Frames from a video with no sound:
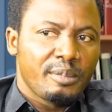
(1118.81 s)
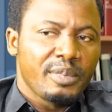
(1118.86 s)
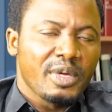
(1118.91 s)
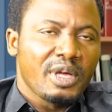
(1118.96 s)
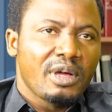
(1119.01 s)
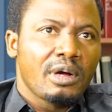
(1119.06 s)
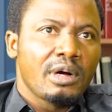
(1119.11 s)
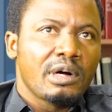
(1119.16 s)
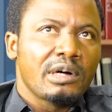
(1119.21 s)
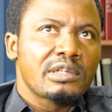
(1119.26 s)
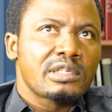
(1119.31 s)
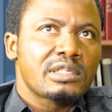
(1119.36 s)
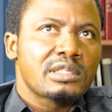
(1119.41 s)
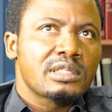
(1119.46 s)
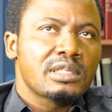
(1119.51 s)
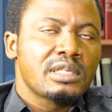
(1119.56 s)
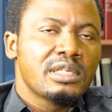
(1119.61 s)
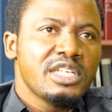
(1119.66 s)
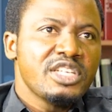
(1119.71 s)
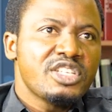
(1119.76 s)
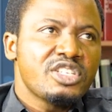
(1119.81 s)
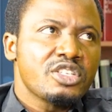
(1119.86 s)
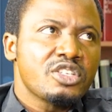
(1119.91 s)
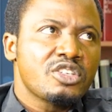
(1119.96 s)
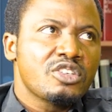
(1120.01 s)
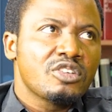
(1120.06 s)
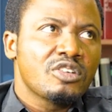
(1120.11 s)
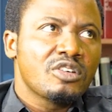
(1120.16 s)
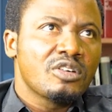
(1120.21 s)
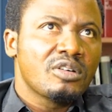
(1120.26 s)
Because
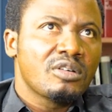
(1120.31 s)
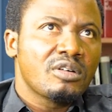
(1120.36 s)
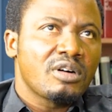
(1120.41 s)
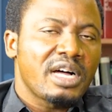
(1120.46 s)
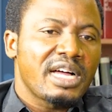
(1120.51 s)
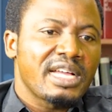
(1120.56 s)
literature,